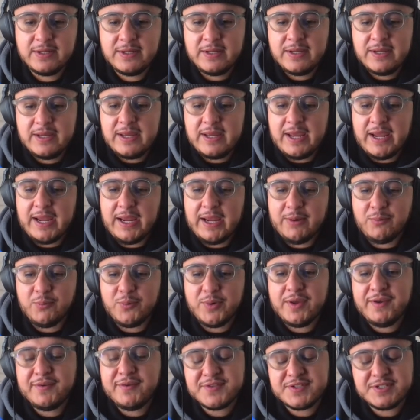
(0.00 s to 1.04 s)
And
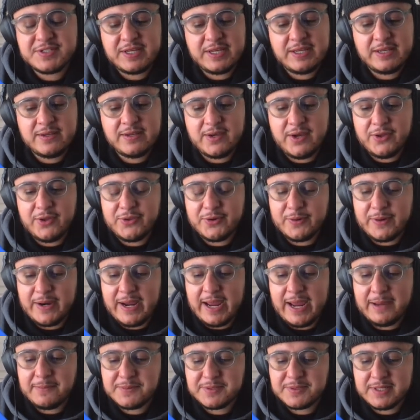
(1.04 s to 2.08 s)
we've seen other
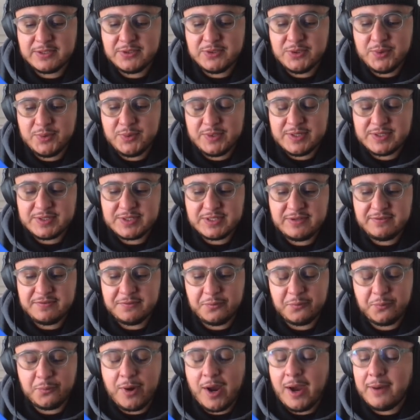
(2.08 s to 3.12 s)
apps that do this, even
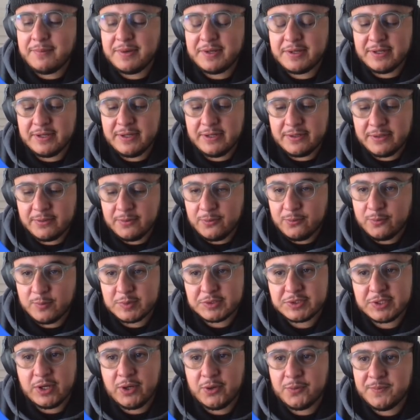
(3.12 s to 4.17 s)
Robinhood, which
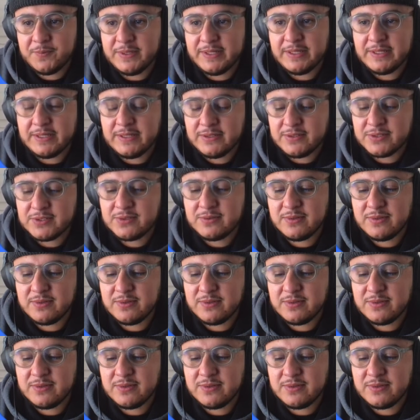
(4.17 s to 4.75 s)
I'll be